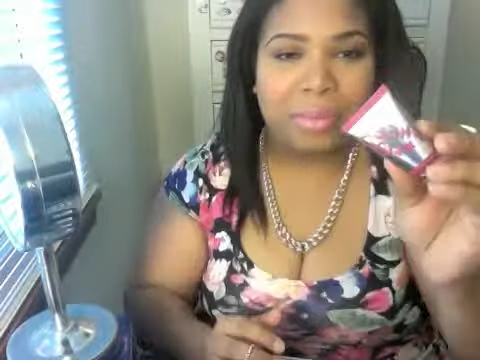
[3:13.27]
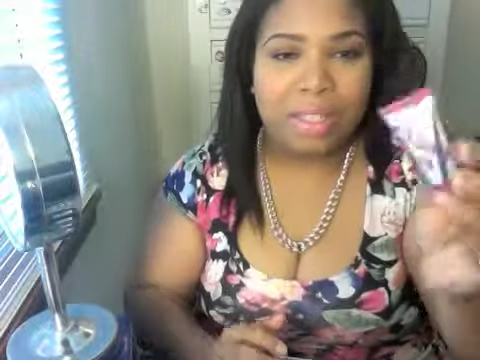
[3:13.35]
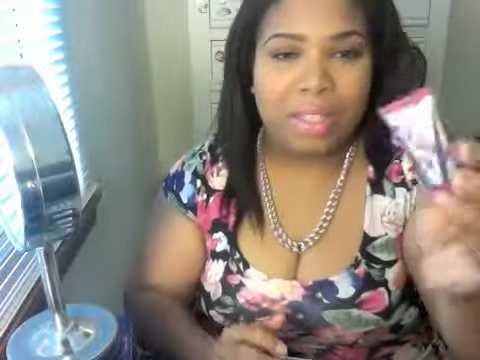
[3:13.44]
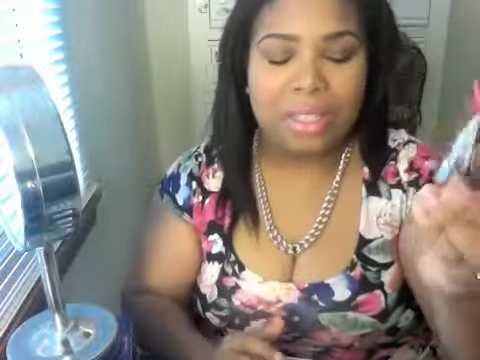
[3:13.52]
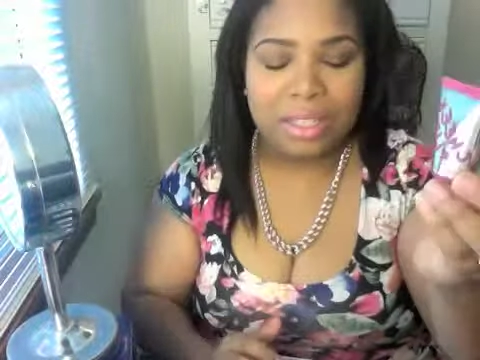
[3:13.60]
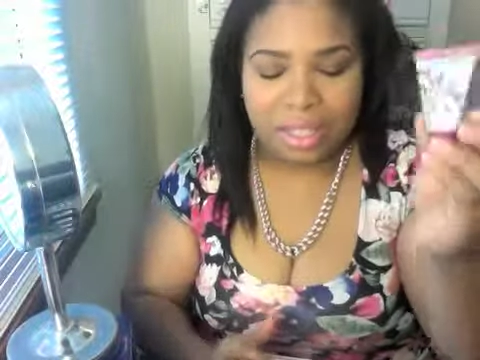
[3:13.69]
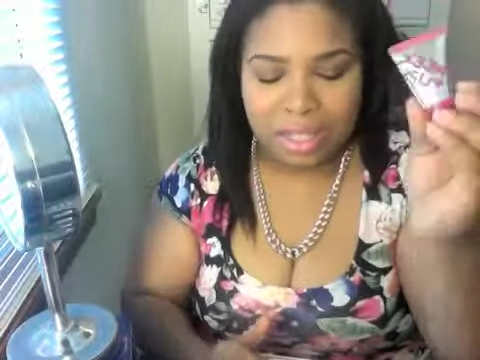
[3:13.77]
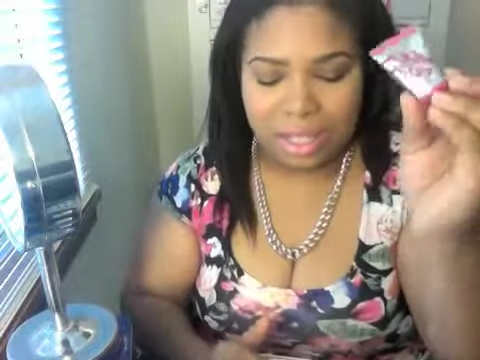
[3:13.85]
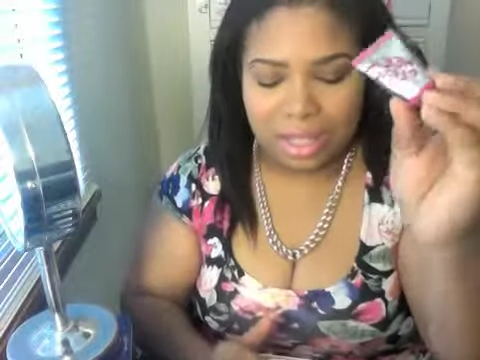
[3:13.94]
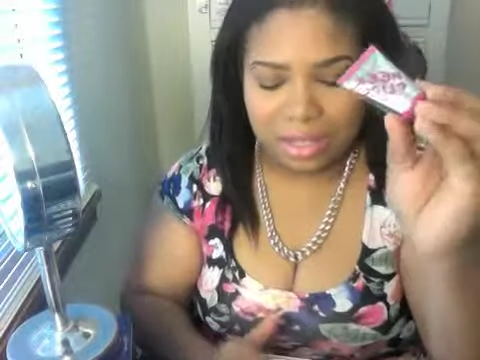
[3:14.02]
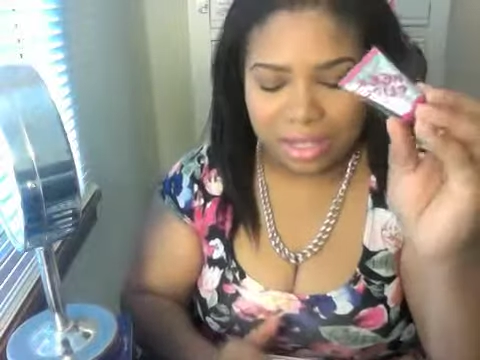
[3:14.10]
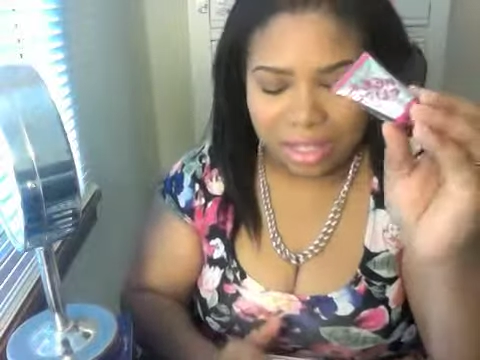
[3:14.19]
But
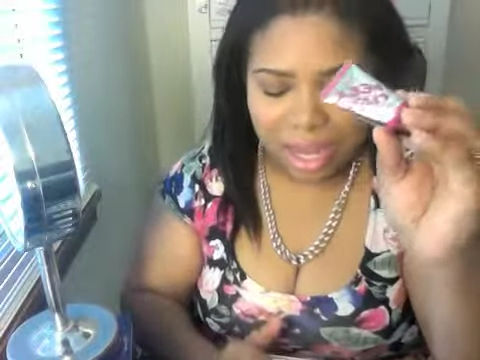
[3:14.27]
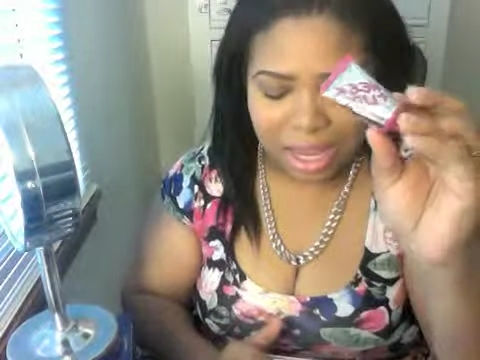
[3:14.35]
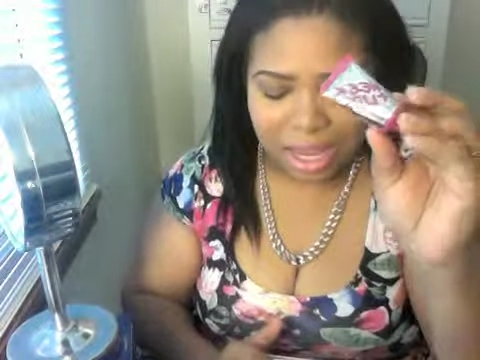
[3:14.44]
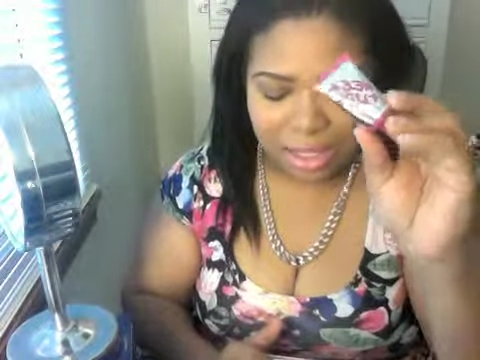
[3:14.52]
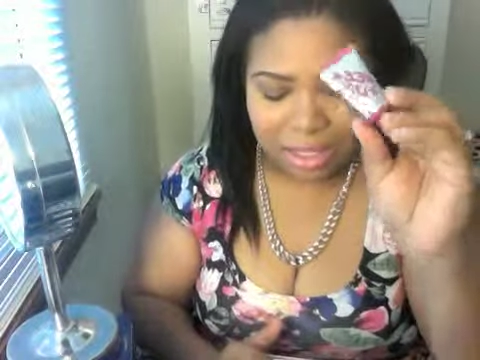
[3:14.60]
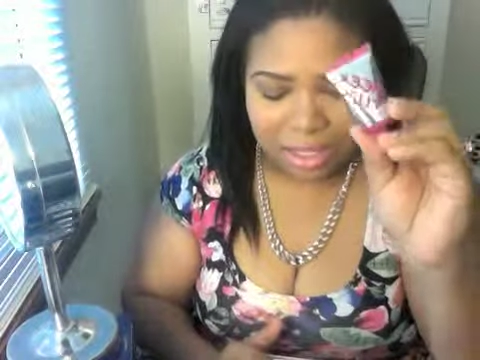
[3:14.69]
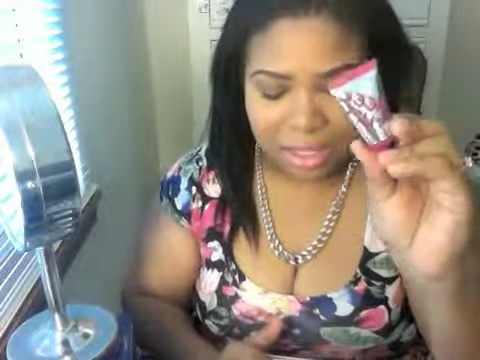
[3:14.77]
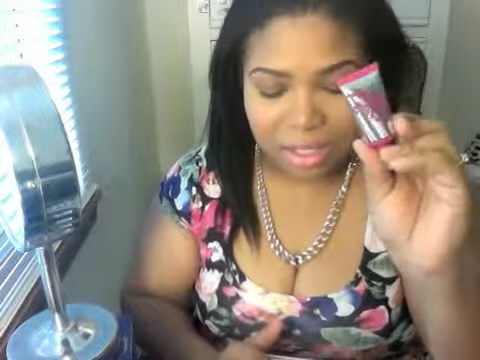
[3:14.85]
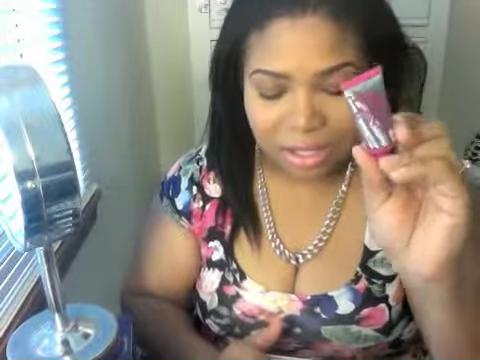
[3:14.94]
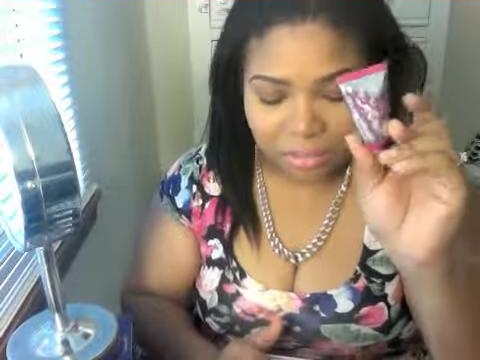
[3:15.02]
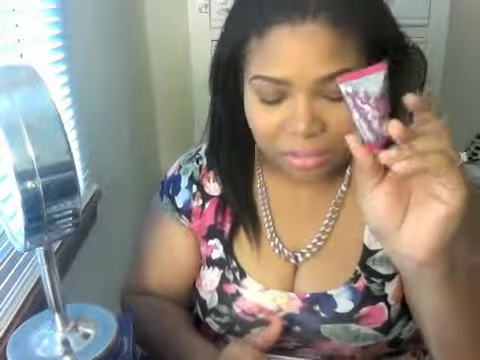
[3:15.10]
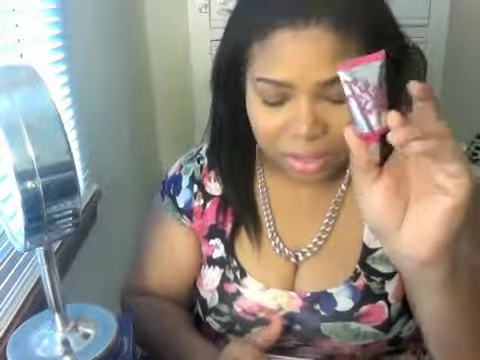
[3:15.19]
the size is, this
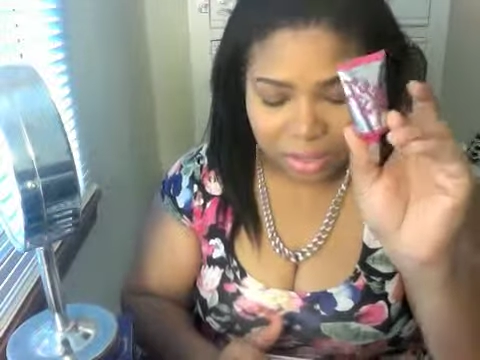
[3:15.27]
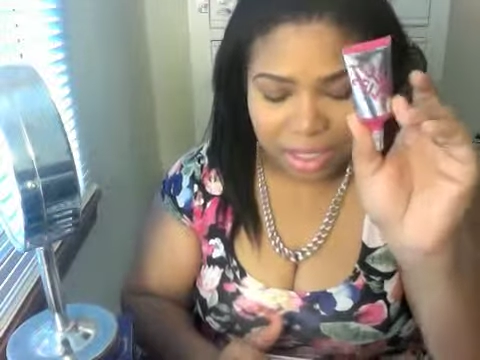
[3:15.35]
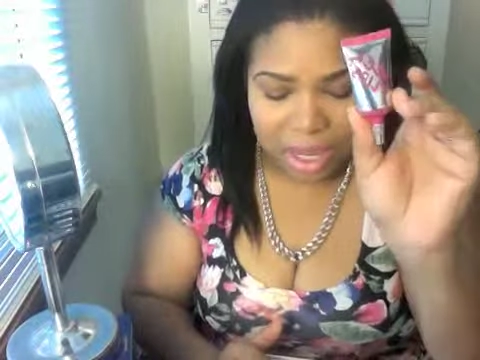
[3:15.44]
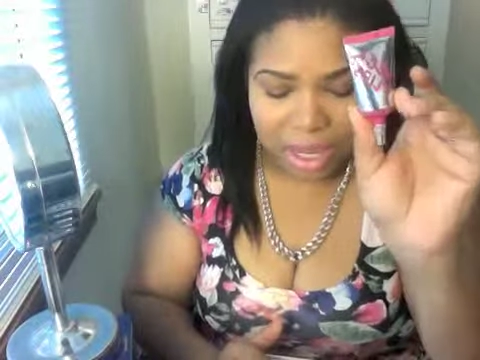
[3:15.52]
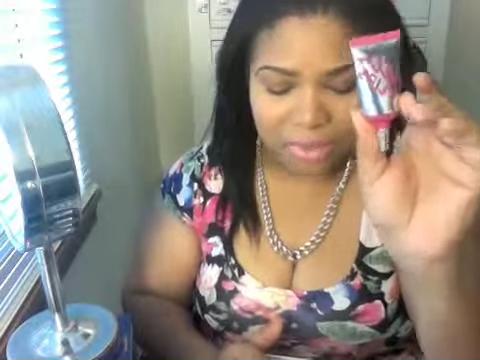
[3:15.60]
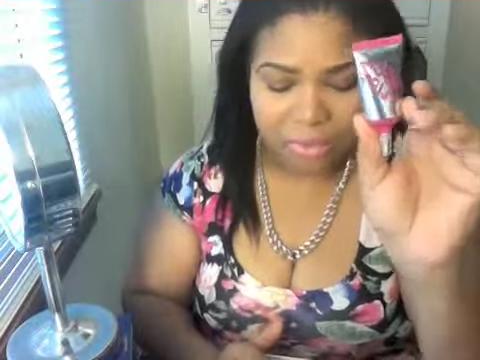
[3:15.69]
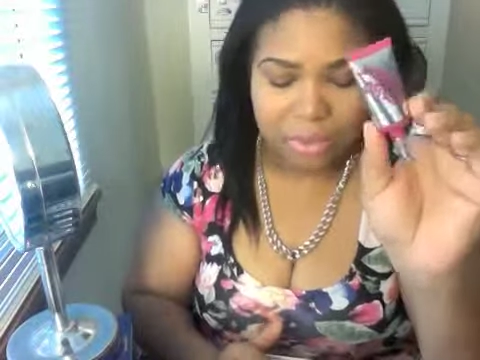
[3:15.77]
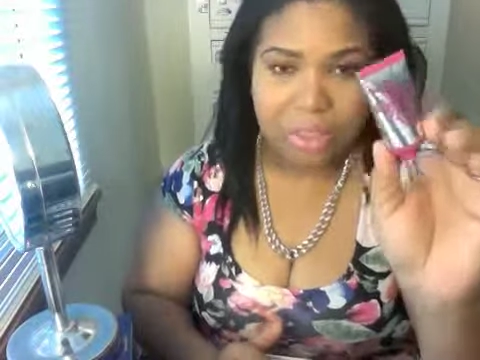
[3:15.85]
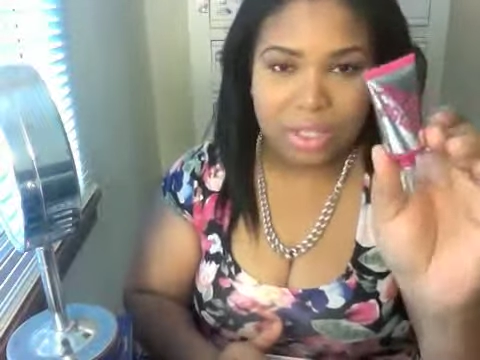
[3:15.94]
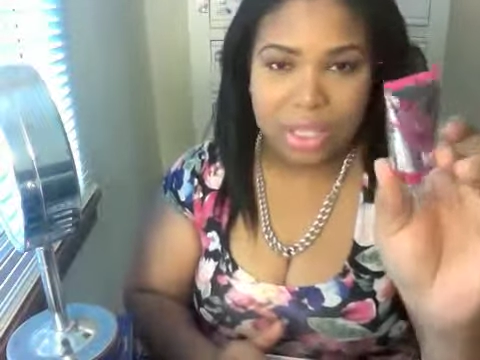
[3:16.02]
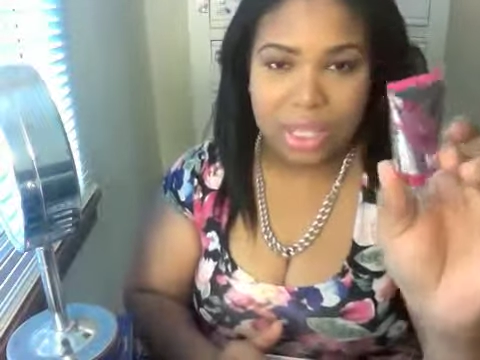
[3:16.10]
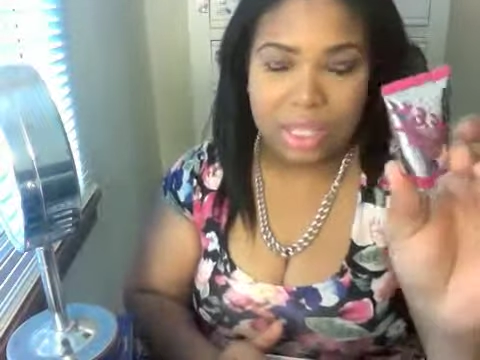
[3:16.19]
is a full size, which
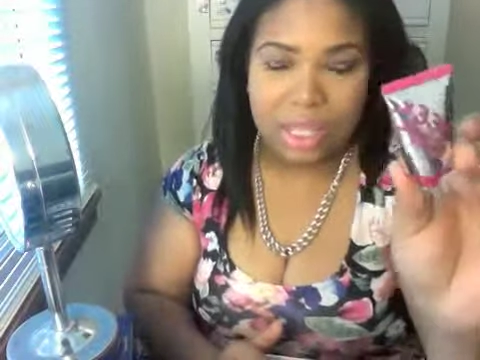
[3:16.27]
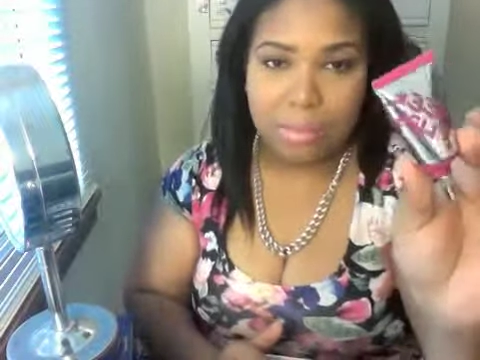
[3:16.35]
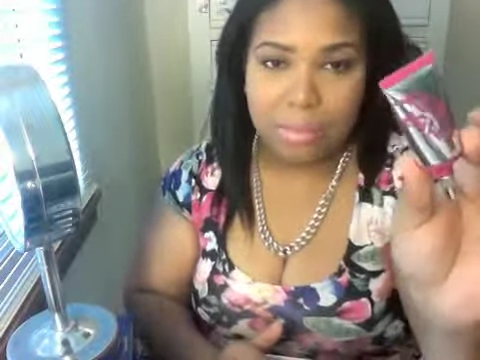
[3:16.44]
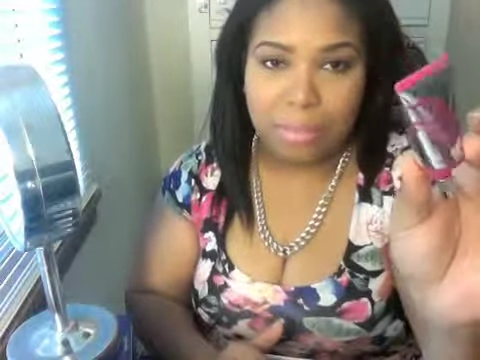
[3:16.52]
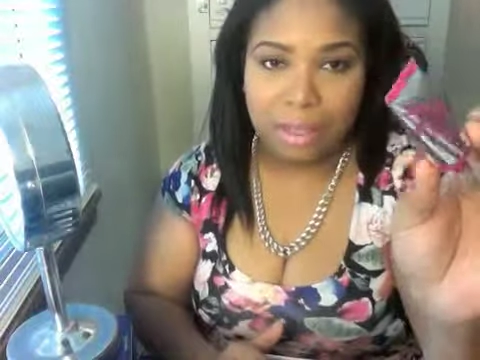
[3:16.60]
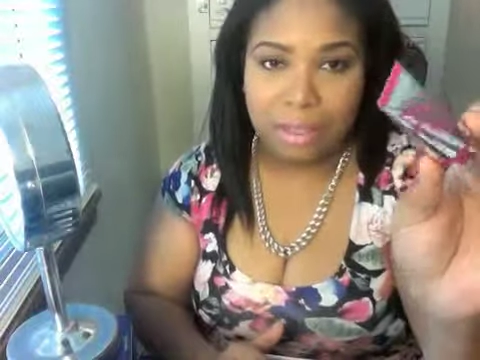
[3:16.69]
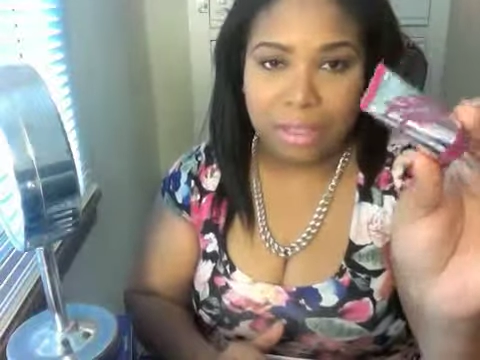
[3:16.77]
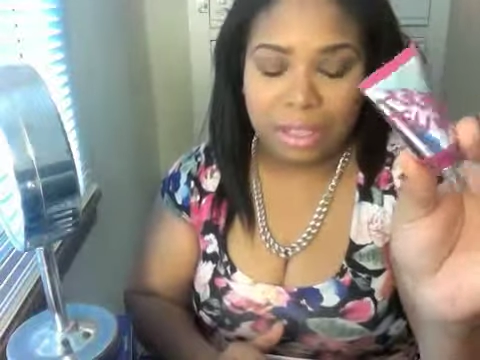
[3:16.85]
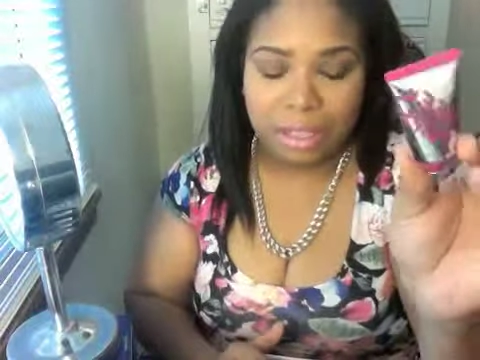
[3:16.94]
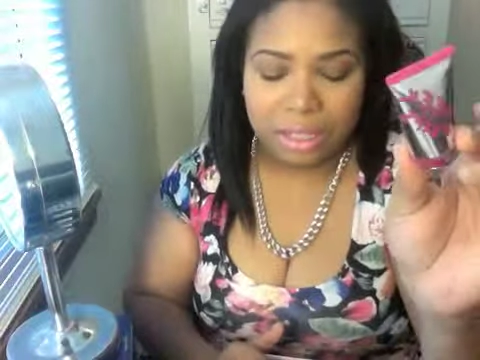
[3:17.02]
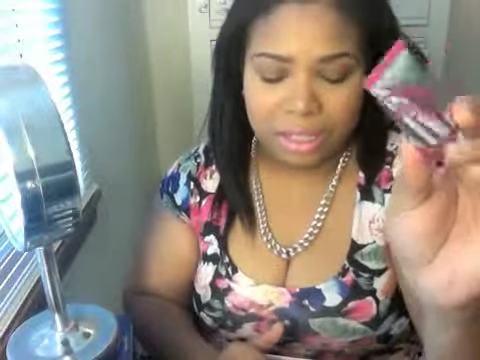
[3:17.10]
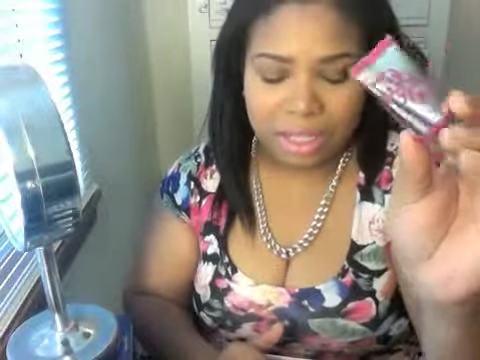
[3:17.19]
is 10
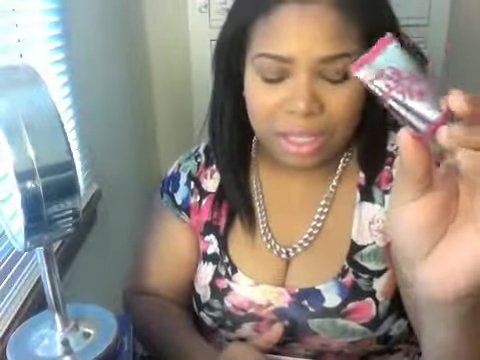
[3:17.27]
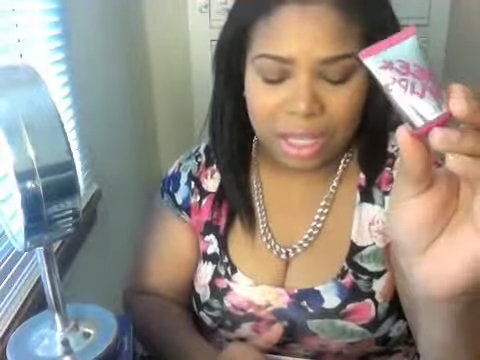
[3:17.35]
milliliters,